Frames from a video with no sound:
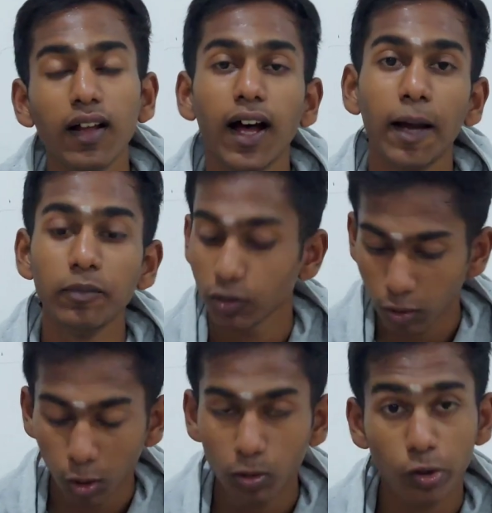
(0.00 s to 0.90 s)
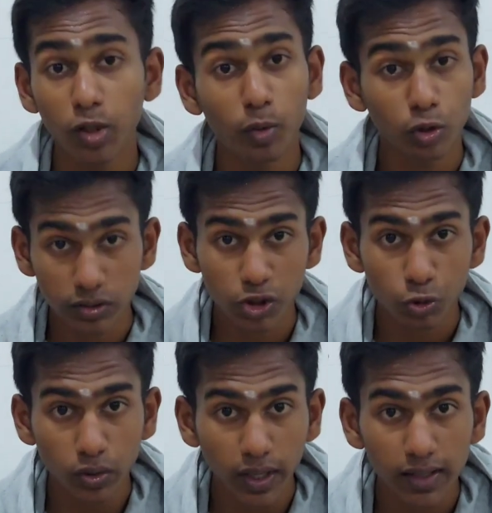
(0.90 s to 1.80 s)
I'm not talking about just
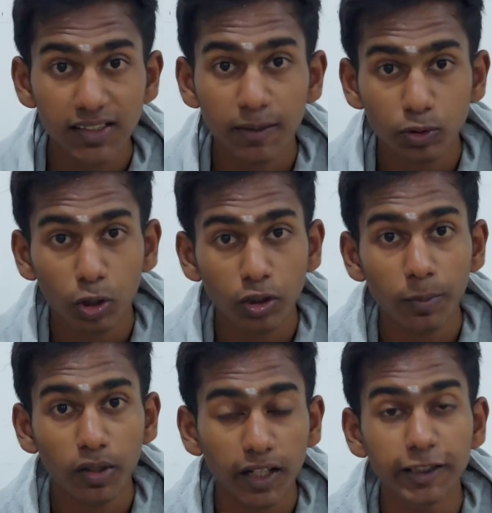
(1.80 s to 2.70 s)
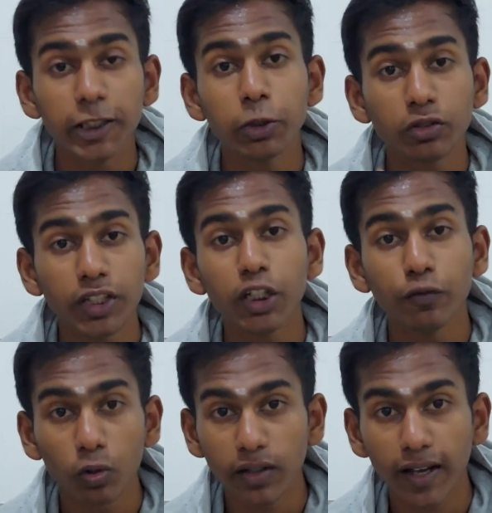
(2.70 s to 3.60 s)
2 candles, I'm talking about consecutive 3
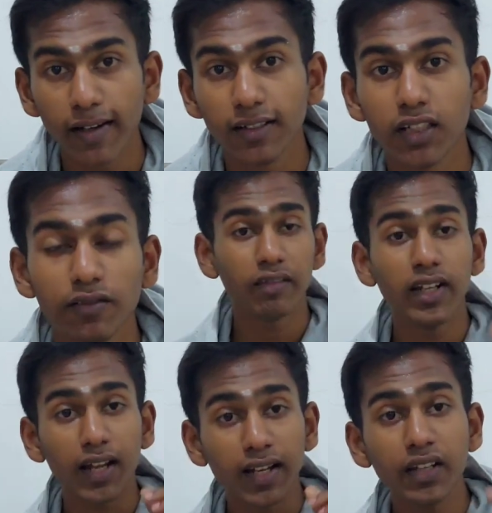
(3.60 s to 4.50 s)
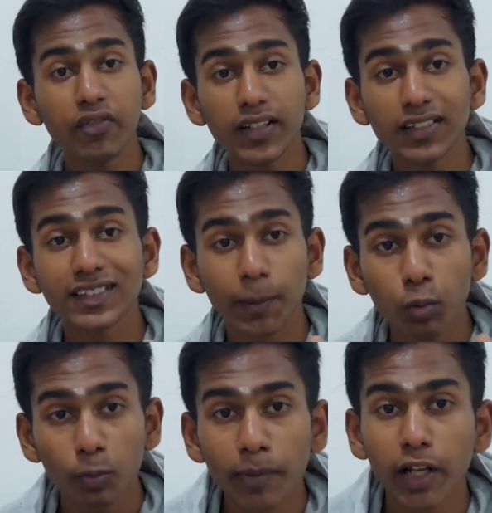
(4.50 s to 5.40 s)
to 4 candles. And if it is a
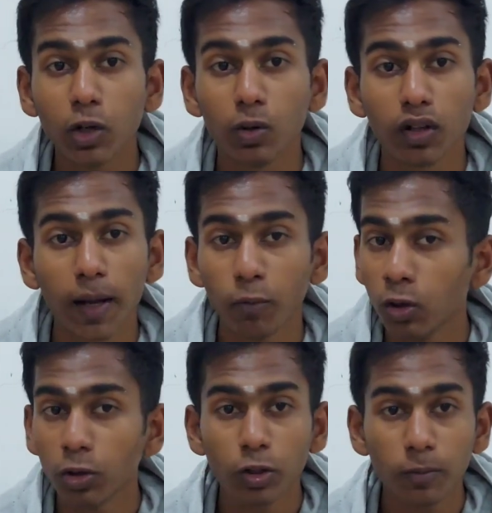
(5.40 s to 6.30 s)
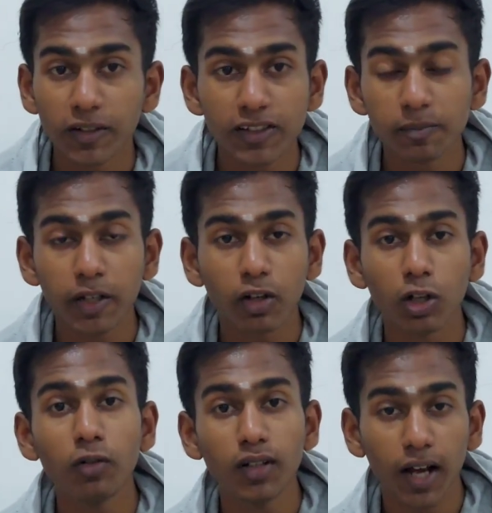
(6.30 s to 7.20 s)
support breakout, I'm not talking about resistance breakout
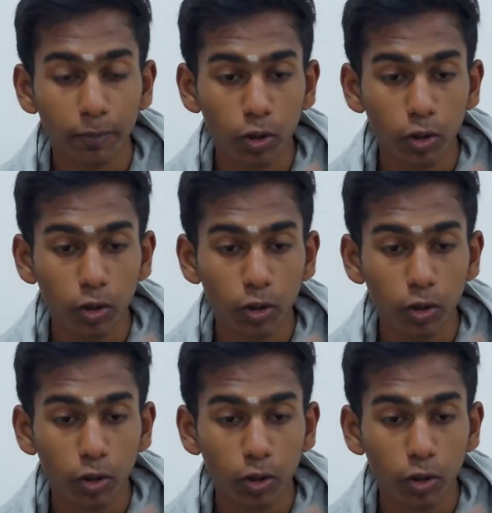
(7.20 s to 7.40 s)
now, I'm